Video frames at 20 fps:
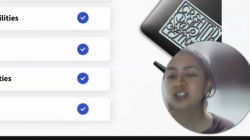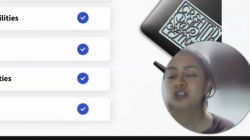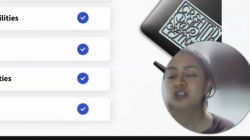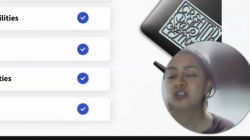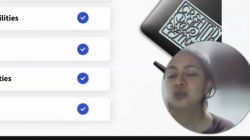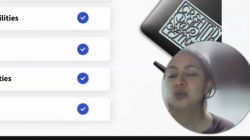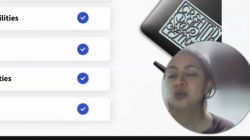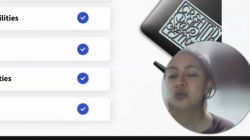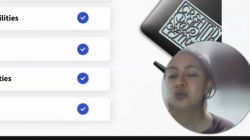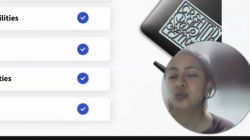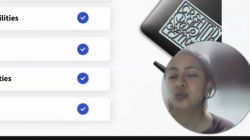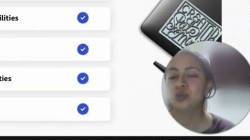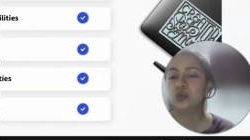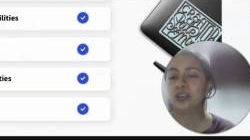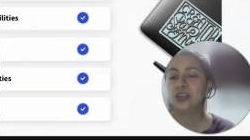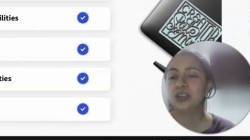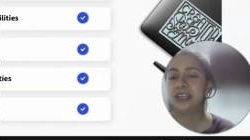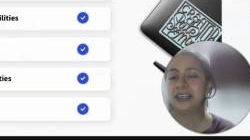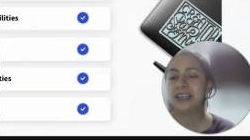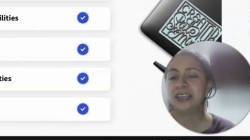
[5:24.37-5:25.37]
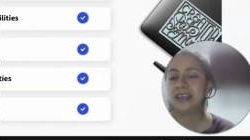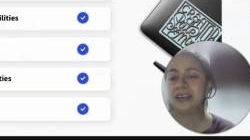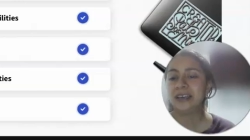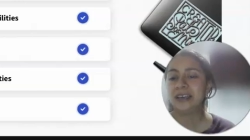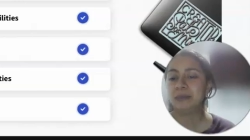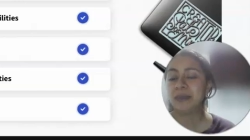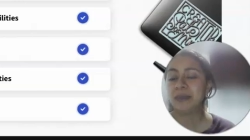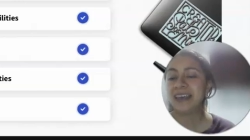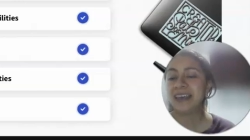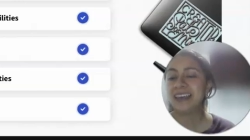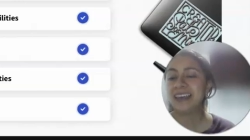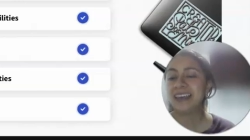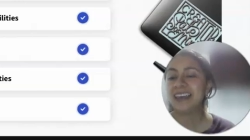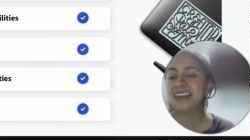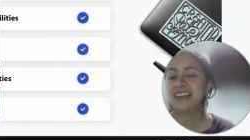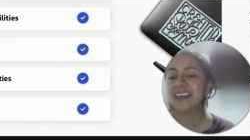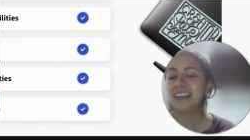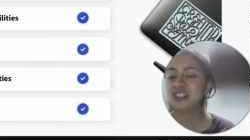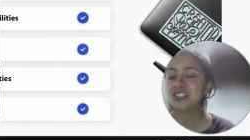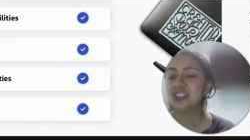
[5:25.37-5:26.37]
to make
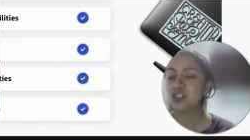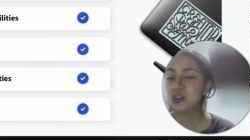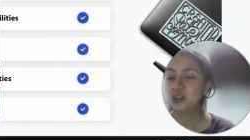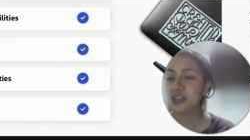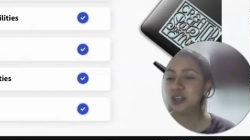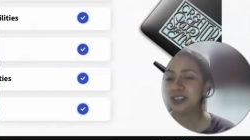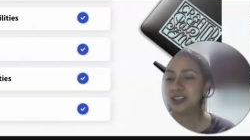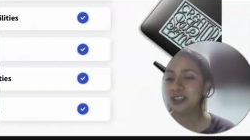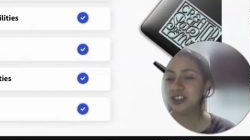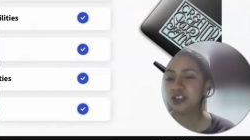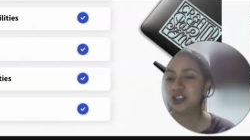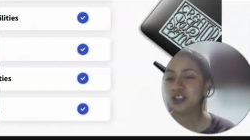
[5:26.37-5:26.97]
students